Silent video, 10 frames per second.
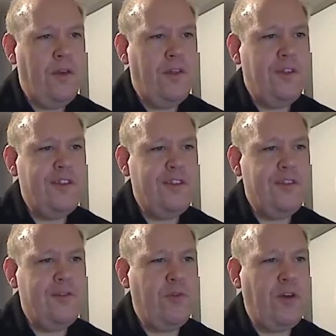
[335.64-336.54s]
This
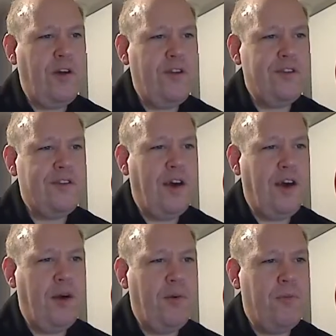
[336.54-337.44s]
is, we'll call this
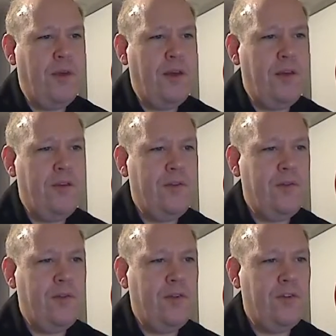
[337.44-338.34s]
um,
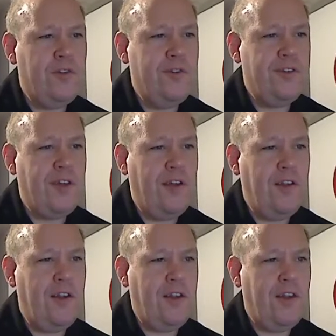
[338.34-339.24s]
a little too
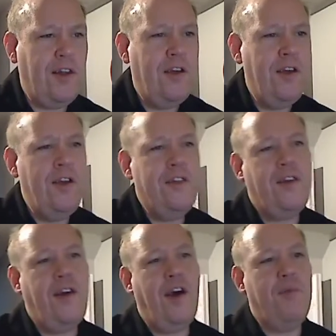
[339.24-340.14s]
stylistic there,
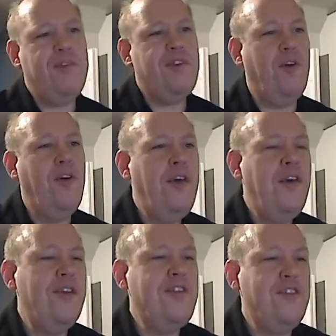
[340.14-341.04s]
time. So
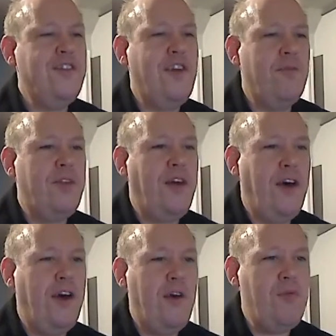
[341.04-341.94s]
this is some
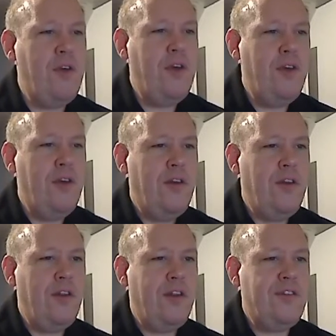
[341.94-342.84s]
time,
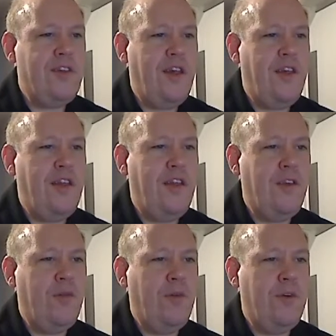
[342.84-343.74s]
let's say it
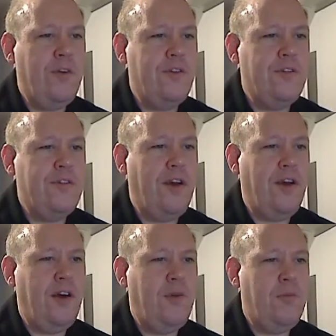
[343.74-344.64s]
equals
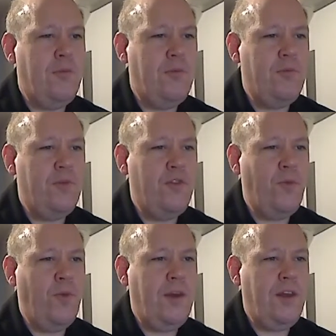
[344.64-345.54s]
um,
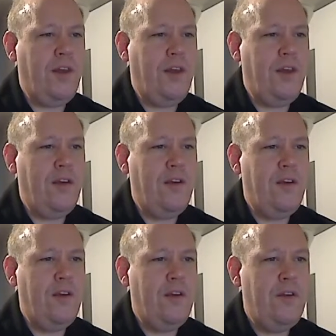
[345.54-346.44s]
20
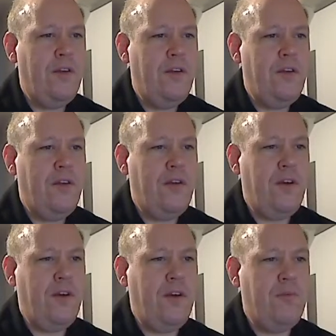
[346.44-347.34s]

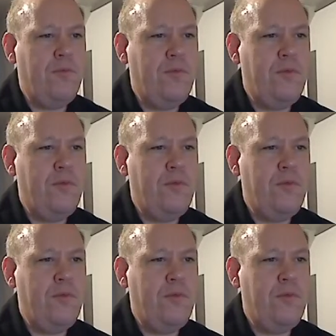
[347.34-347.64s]
um,